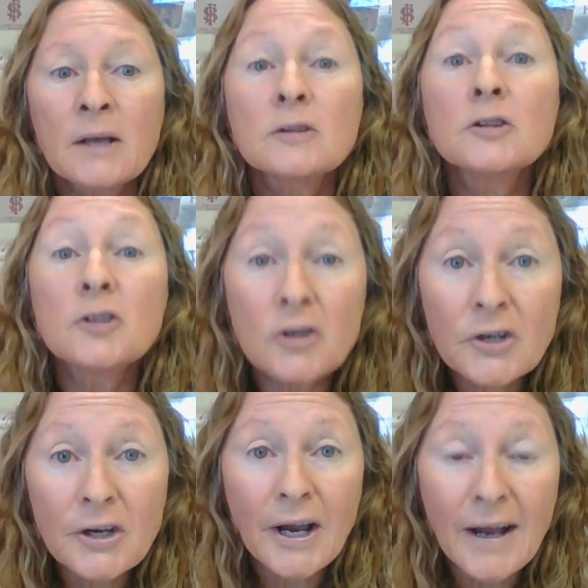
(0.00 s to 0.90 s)

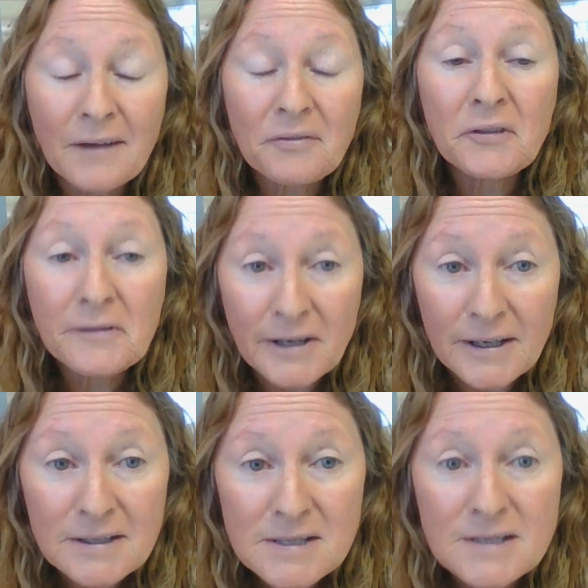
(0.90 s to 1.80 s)
Look at the
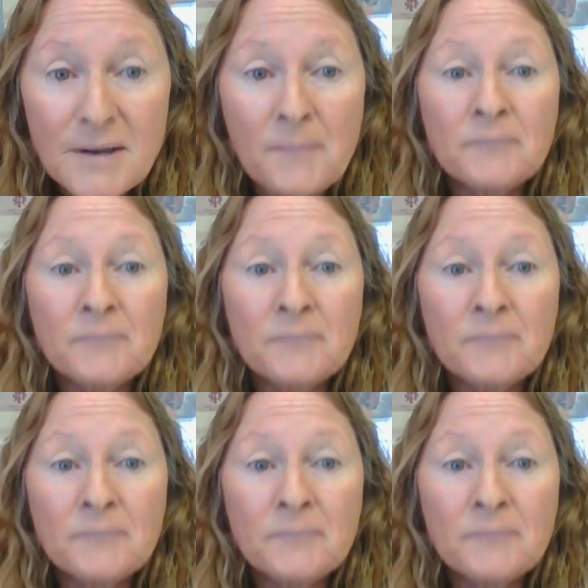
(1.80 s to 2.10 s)
list.